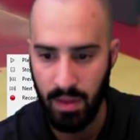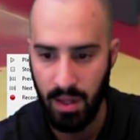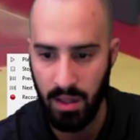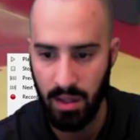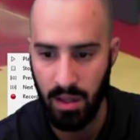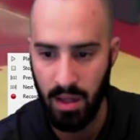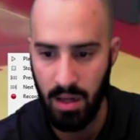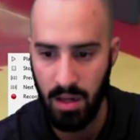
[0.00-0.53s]

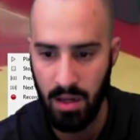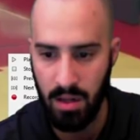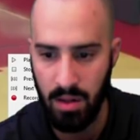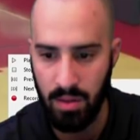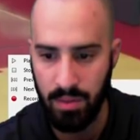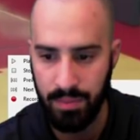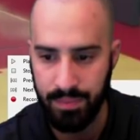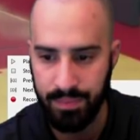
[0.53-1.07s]

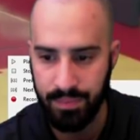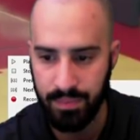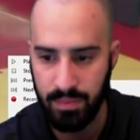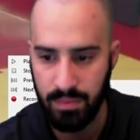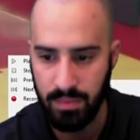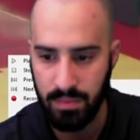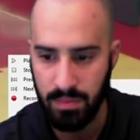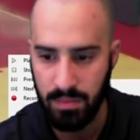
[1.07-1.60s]
Hello.
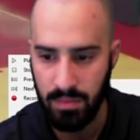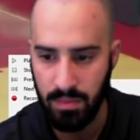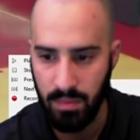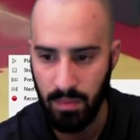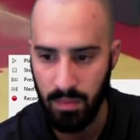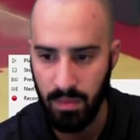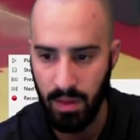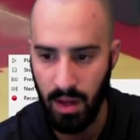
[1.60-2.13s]

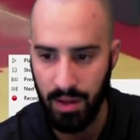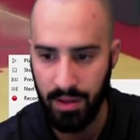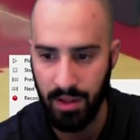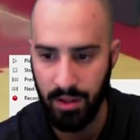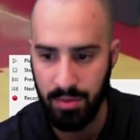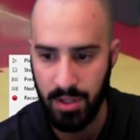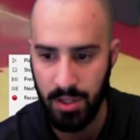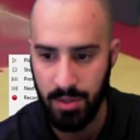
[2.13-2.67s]
I
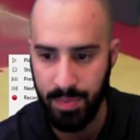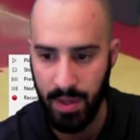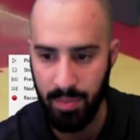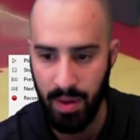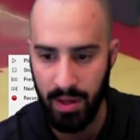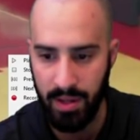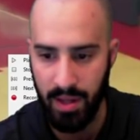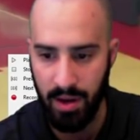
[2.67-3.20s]
thought there was a
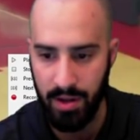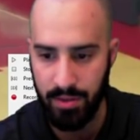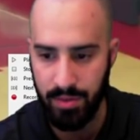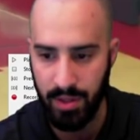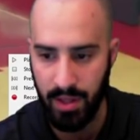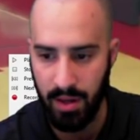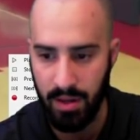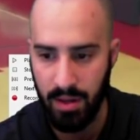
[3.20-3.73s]
speed button. There it is
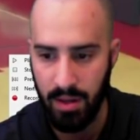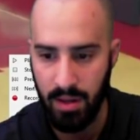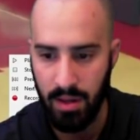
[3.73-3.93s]
right there.